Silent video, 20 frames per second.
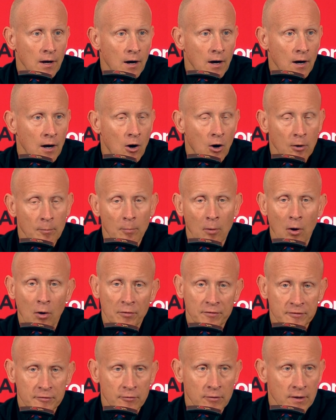our ball
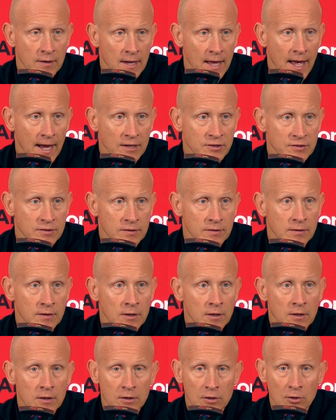screen action,
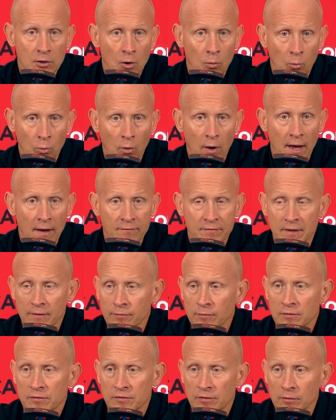you know, we'll have
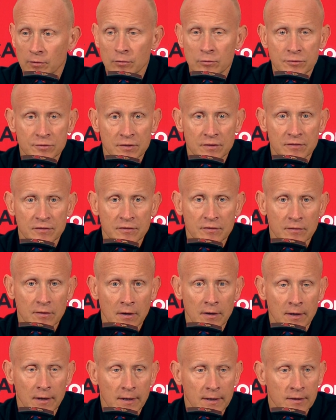different solutions
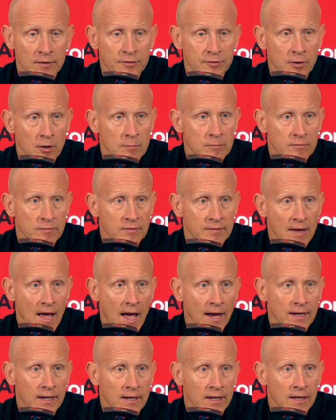in terms of
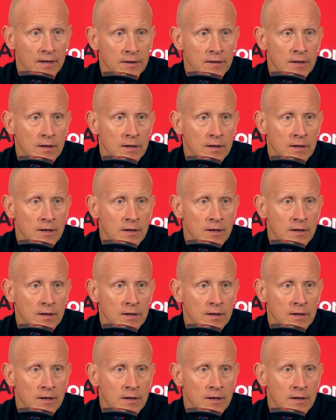attacking it.